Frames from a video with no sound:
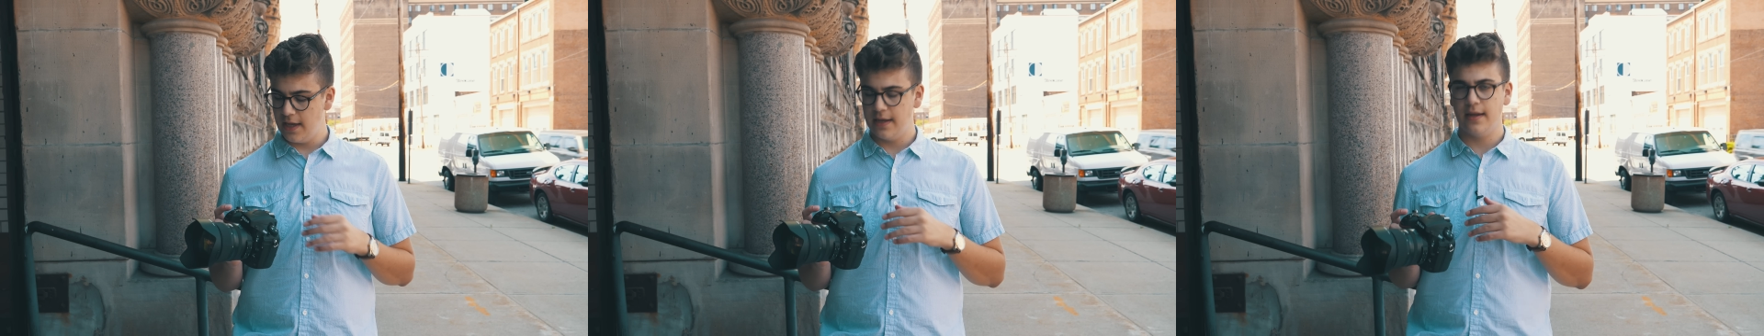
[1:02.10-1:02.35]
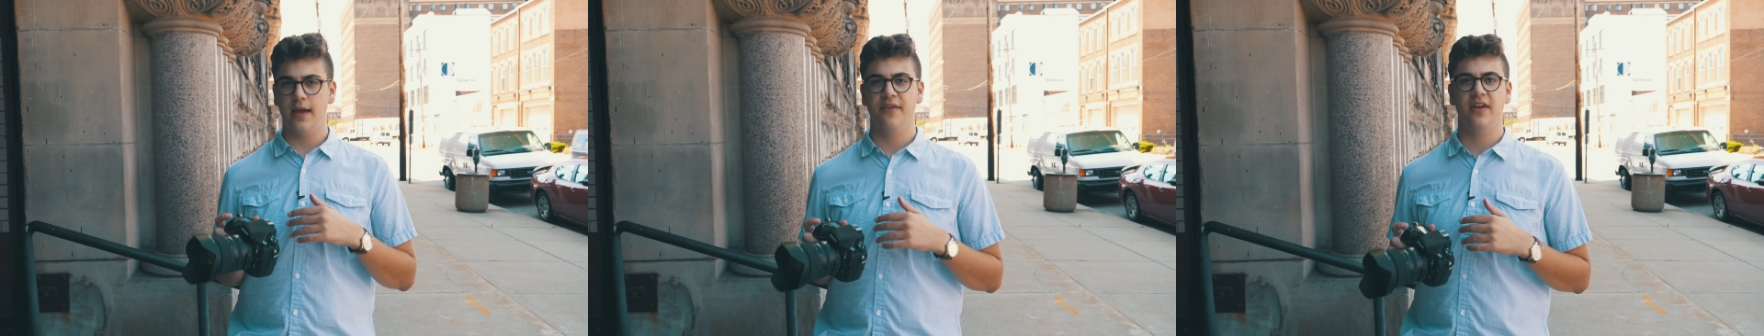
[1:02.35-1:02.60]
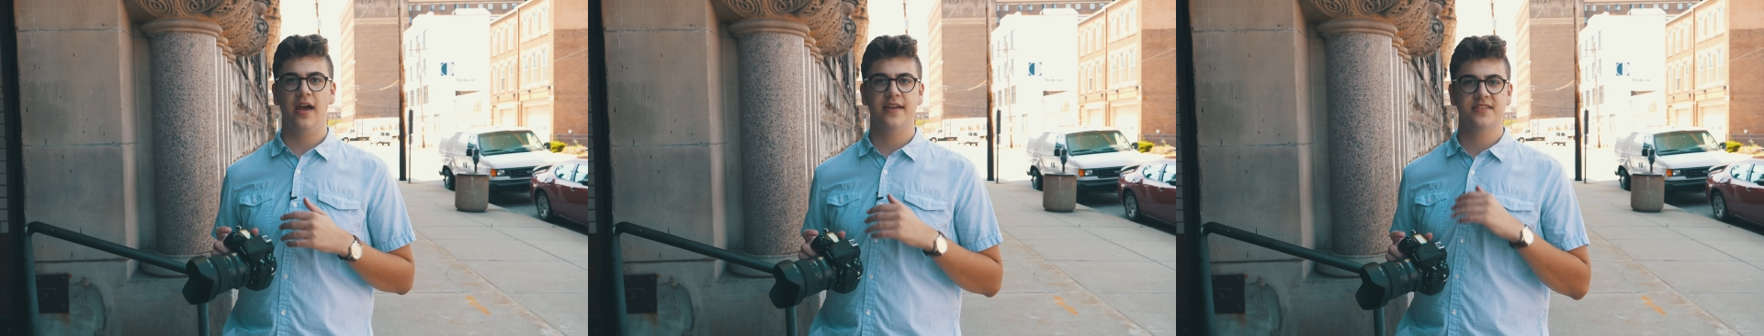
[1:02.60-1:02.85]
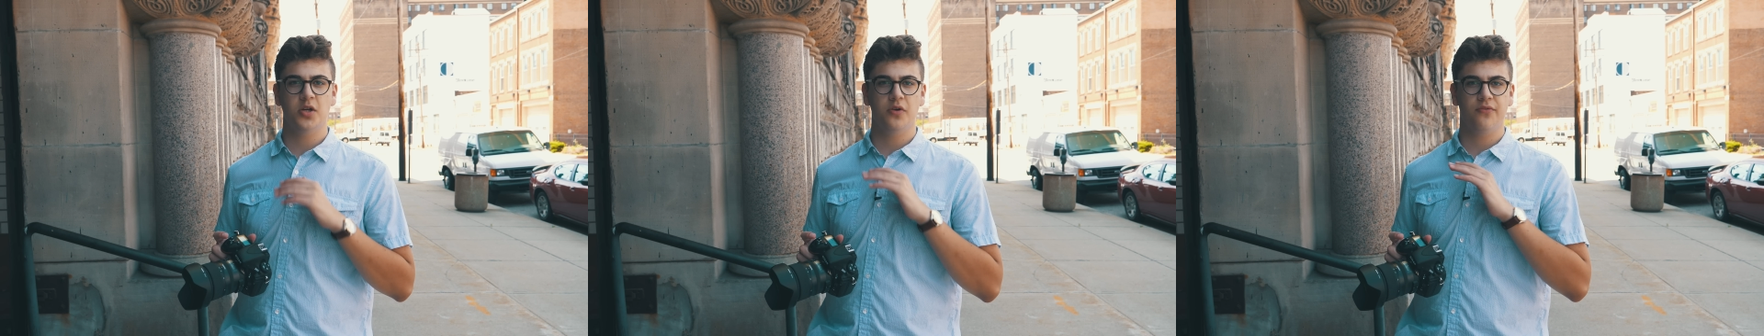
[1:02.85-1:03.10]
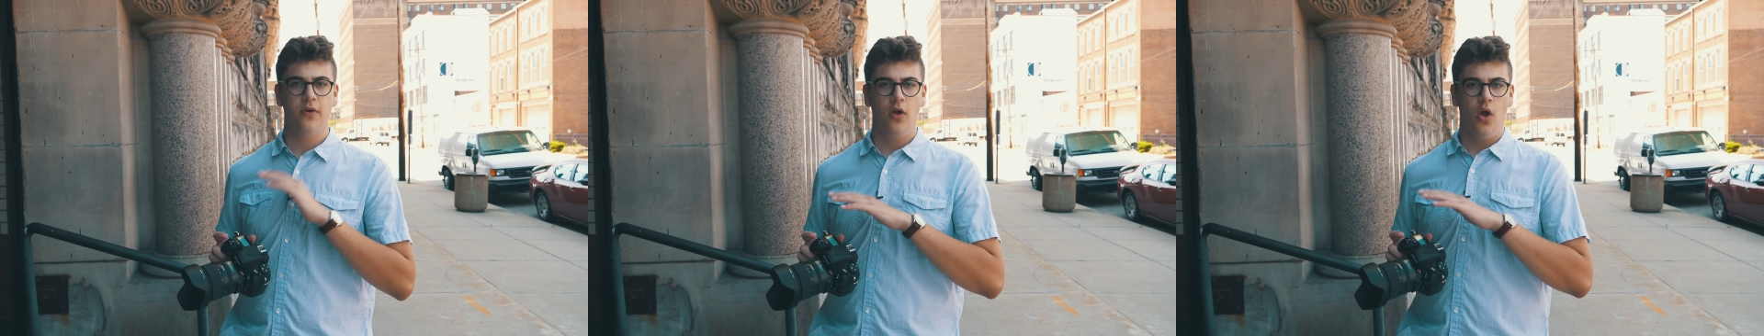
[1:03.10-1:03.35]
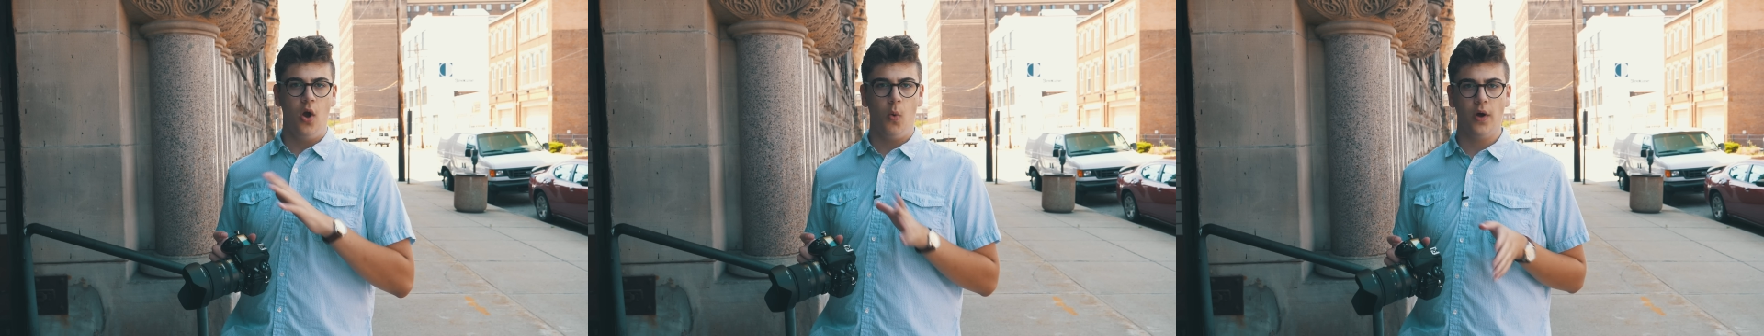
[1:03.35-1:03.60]
and I have an ISO of
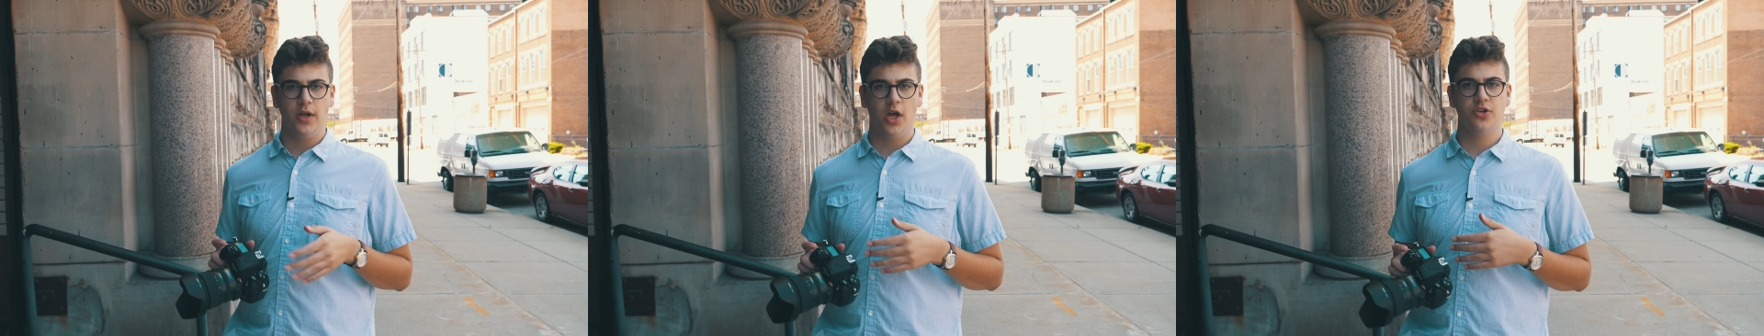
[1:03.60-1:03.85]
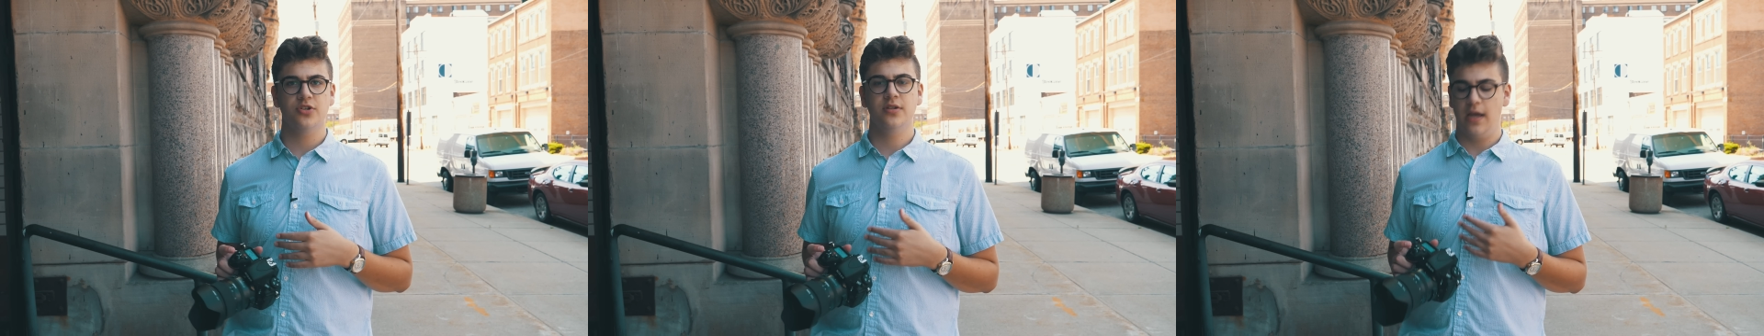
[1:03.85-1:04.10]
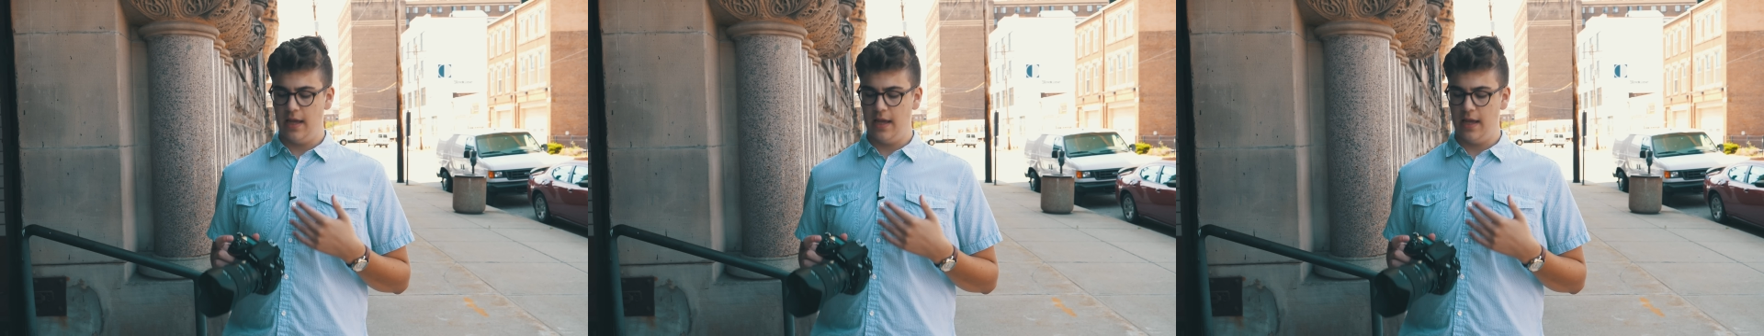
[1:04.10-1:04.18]
100,